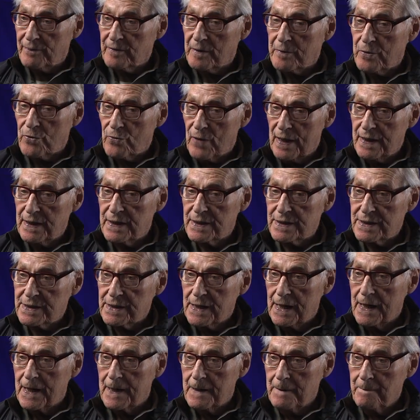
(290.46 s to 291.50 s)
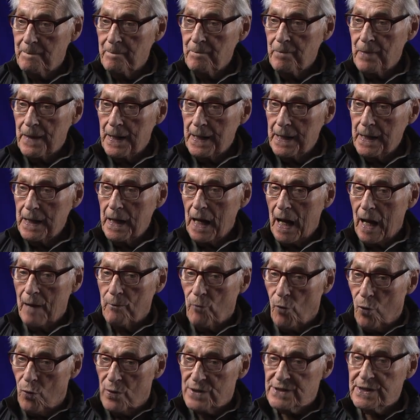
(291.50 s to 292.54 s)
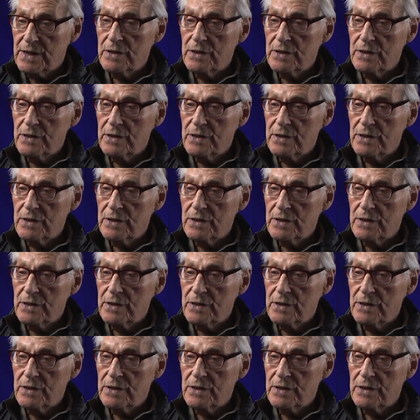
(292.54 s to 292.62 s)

to be ready to say, I'm always